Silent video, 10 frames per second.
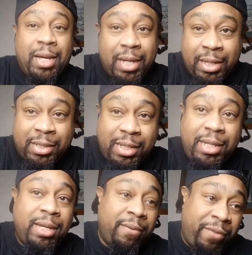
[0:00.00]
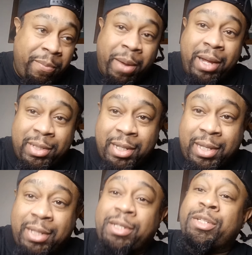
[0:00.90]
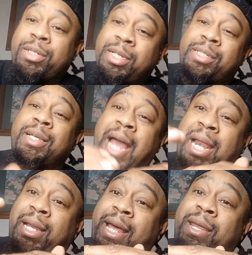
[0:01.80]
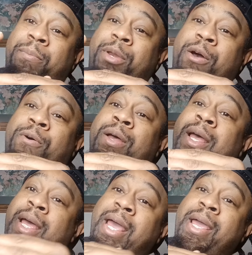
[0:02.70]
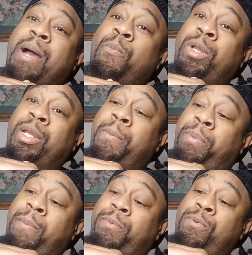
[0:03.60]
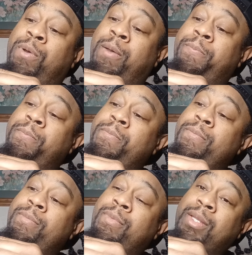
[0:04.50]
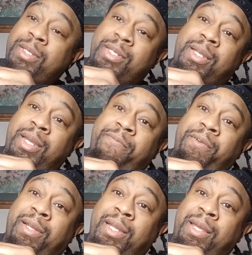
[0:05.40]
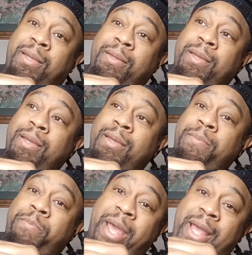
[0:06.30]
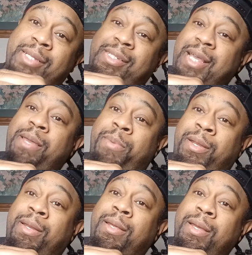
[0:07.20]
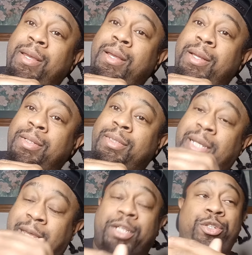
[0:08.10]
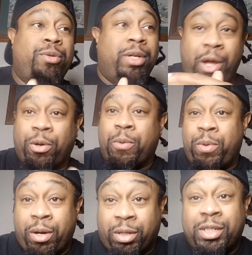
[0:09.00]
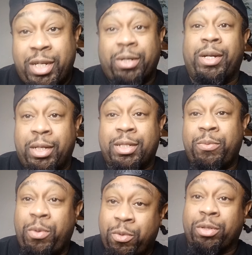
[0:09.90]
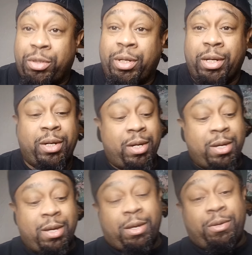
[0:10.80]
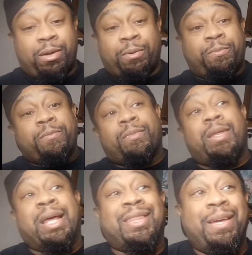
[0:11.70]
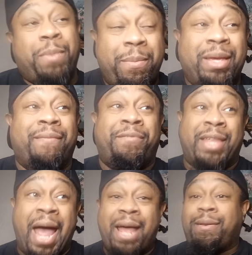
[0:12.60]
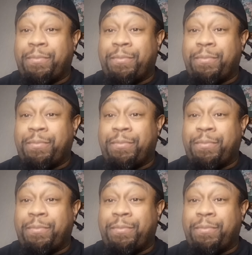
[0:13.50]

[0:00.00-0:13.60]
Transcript: and see if he bites at that. Just to kind of let him know, hey, I'm willing to bump you up significantly past Saban to get you to know that we are serious and we want you here. You know, I think maybe if they